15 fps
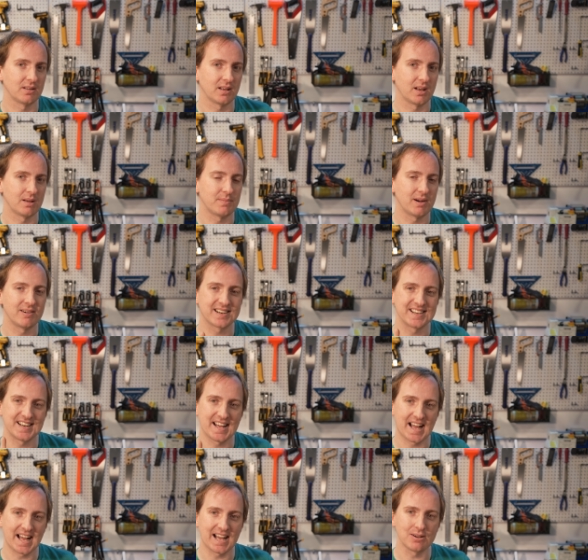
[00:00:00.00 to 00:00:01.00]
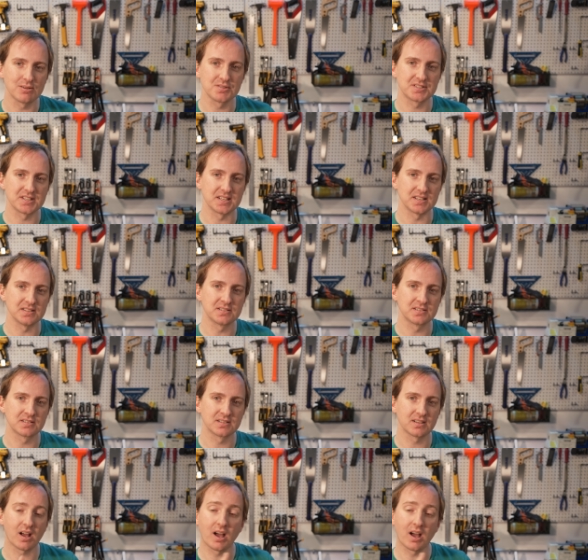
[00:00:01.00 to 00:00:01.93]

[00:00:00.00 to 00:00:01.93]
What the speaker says: American houses,